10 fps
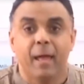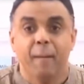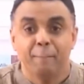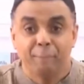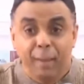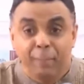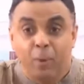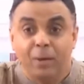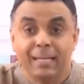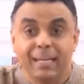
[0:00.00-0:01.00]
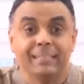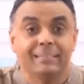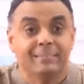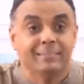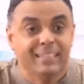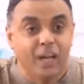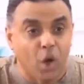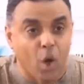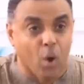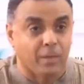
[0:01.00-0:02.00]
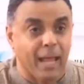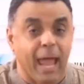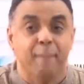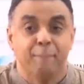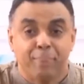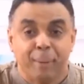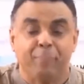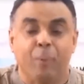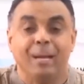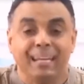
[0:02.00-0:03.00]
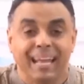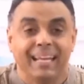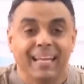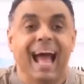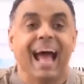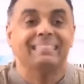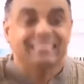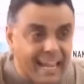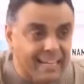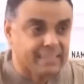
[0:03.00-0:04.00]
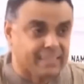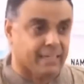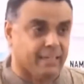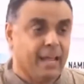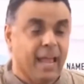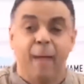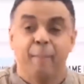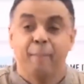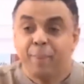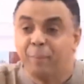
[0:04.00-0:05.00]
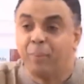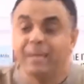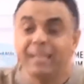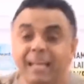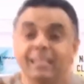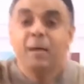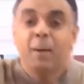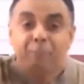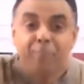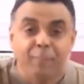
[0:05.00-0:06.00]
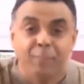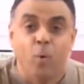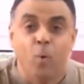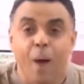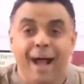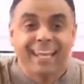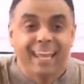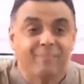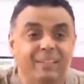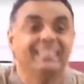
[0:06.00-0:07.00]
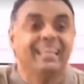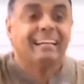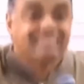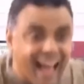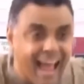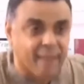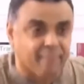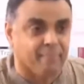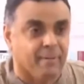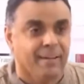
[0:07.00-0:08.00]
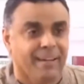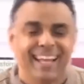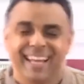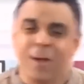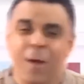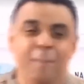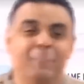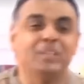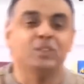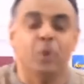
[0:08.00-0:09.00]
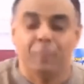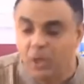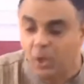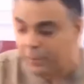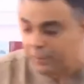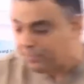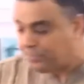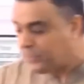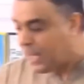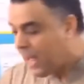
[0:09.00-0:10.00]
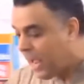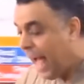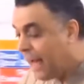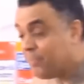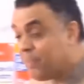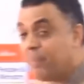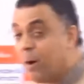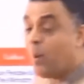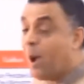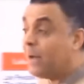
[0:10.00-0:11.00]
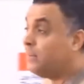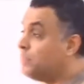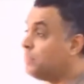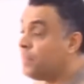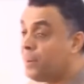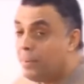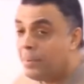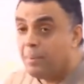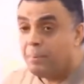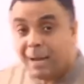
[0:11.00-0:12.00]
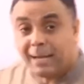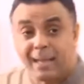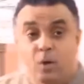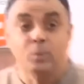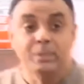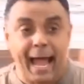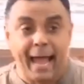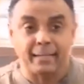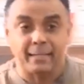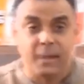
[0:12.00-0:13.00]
People need the Lord and people need attention. And people need people who are giving their time. Don't be too big. Look, I remember one brother who died.